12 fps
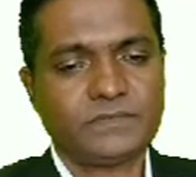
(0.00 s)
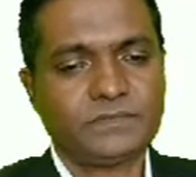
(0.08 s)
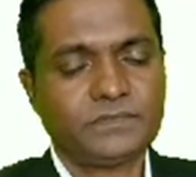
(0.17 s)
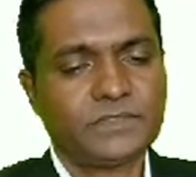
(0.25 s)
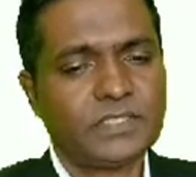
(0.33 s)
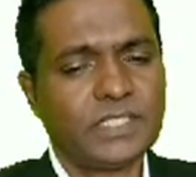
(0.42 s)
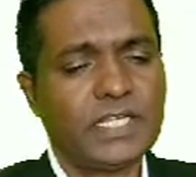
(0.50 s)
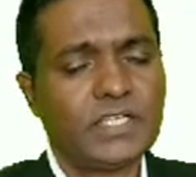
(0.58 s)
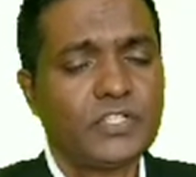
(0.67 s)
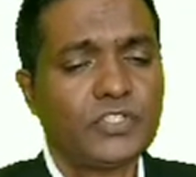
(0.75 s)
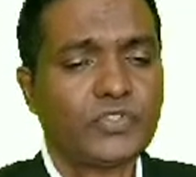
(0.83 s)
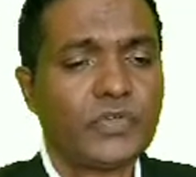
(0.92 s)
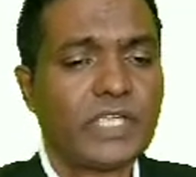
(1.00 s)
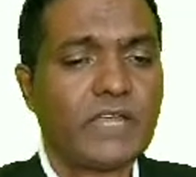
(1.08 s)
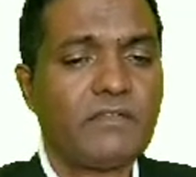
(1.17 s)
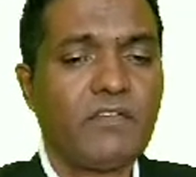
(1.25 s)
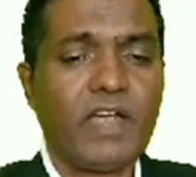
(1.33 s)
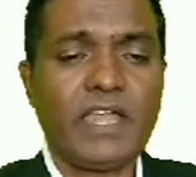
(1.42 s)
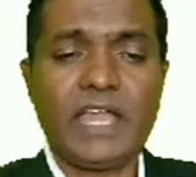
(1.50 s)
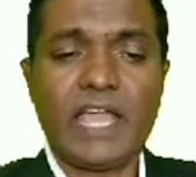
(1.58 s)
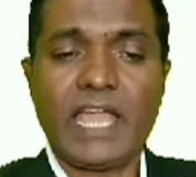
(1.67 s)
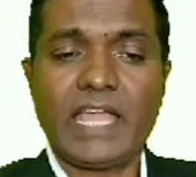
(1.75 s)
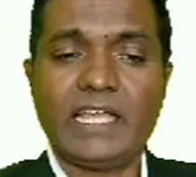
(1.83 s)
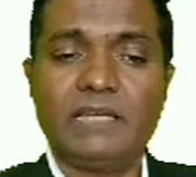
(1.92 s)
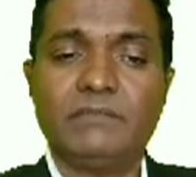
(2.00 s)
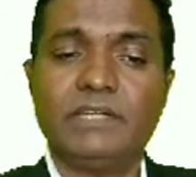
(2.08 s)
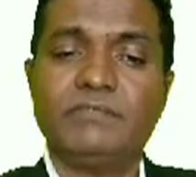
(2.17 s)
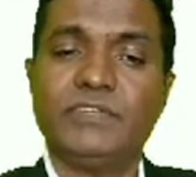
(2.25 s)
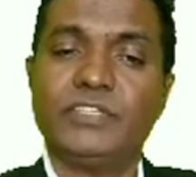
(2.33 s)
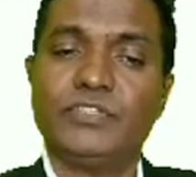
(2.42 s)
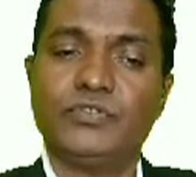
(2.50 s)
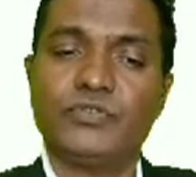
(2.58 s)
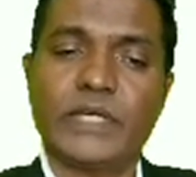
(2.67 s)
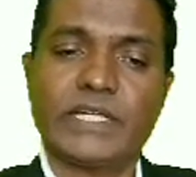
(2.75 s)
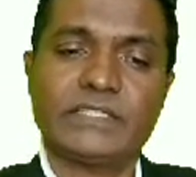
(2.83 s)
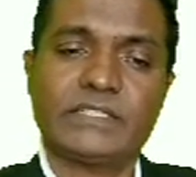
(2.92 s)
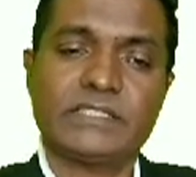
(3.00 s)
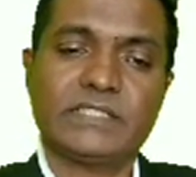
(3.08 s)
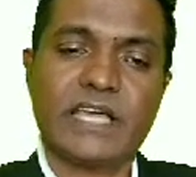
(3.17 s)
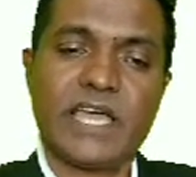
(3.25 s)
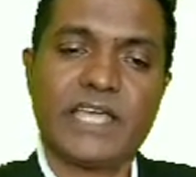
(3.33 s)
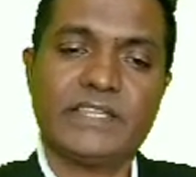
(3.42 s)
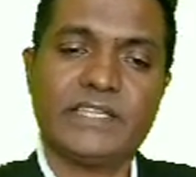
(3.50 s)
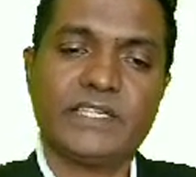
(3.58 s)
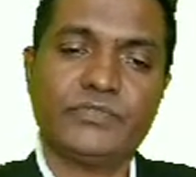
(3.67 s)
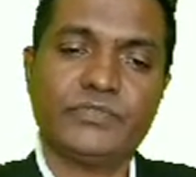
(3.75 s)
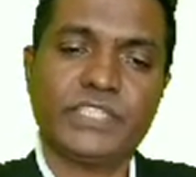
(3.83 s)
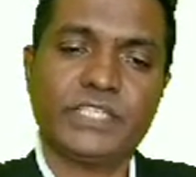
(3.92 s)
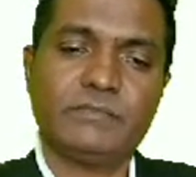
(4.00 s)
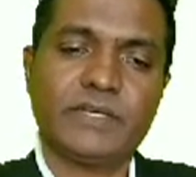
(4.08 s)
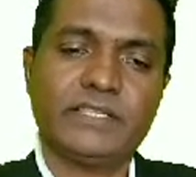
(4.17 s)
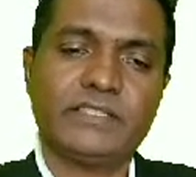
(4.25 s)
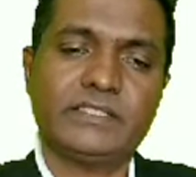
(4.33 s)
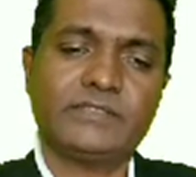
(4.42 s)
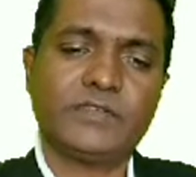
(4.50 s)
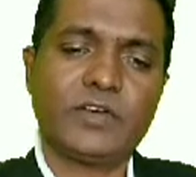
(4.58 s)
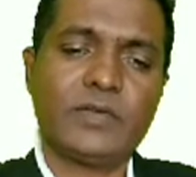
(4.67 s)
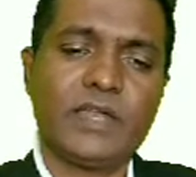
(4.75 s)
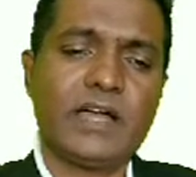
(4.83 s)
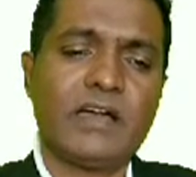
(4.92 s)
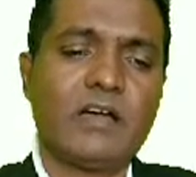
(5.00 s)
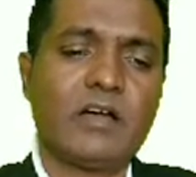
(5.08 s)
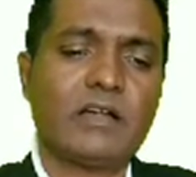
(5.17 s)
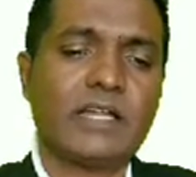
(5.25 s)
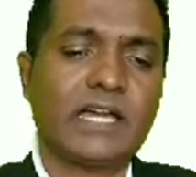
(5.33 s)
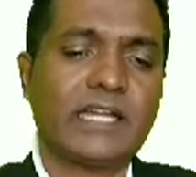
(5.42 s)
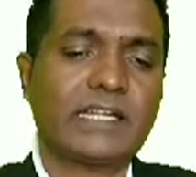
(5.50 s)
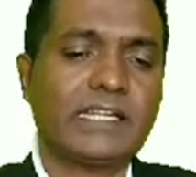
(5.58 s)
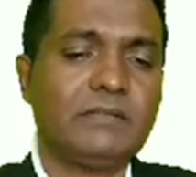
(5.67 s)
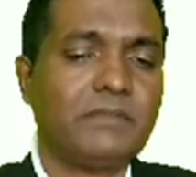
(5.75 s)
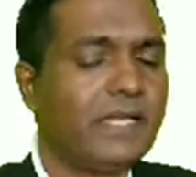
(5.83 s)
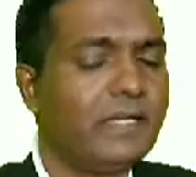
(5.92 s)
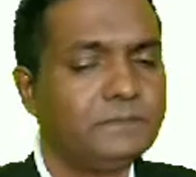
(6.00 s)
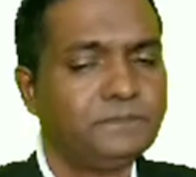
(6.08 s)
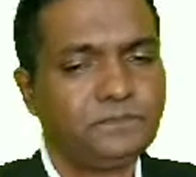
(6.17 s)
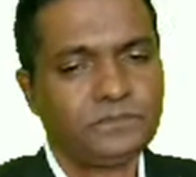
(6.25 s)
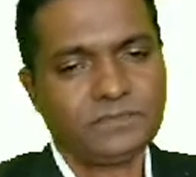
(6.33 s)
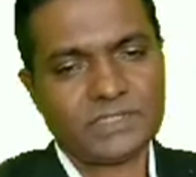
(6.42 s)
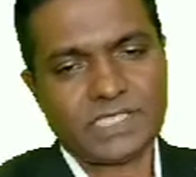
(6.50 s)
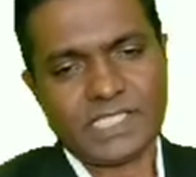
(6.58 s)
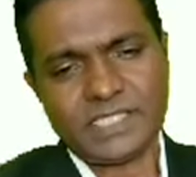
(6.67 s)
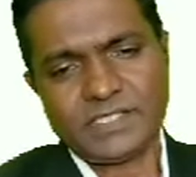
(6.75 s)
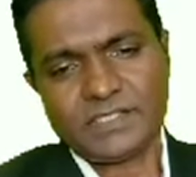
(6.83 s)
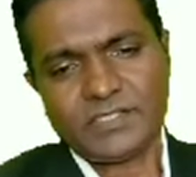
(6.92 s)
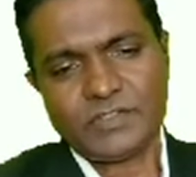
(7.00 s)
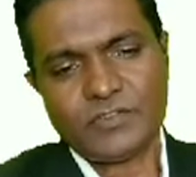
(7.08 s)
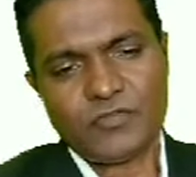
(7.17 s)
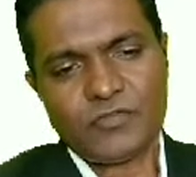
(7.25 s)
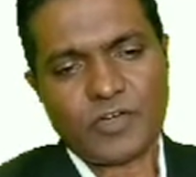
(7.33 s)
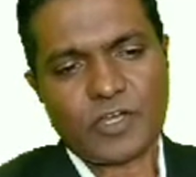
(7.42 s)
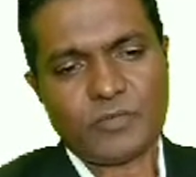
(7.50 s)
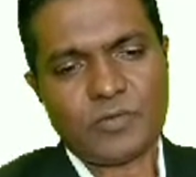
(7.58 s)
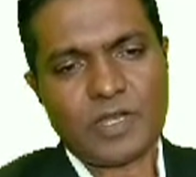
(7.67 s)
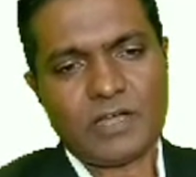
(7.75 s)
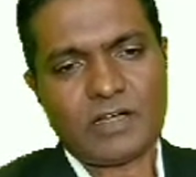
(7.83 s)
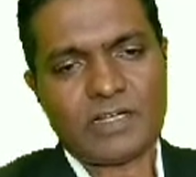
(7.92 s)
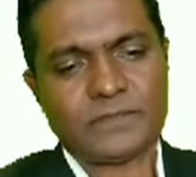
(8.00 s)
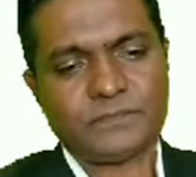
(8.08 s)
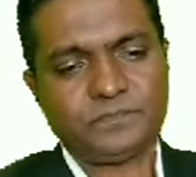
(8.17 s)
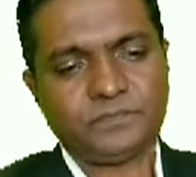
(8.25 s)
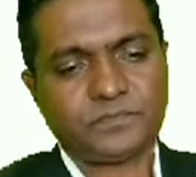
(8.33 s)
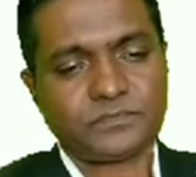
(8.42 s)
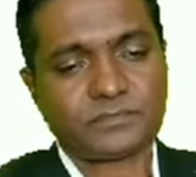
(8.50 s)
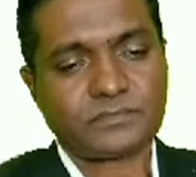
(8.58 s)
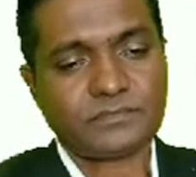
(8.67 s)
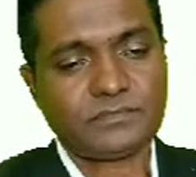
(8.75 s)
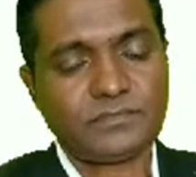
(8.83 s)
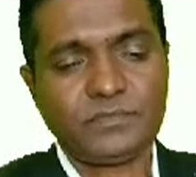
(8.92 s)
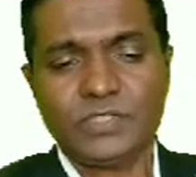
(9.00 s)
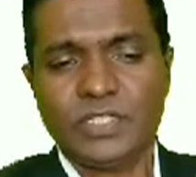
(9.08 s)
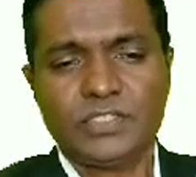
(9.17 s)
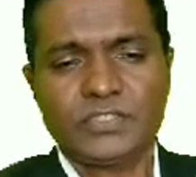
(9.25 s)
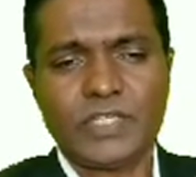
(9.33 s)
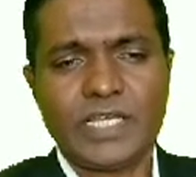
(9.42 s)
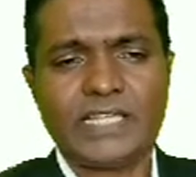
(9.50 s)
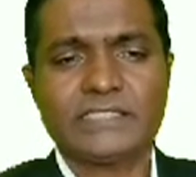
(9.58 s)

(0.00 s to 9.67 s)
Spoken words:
Okay, so you can find angle between two vectors either using by this formula or directly by this formula. So let's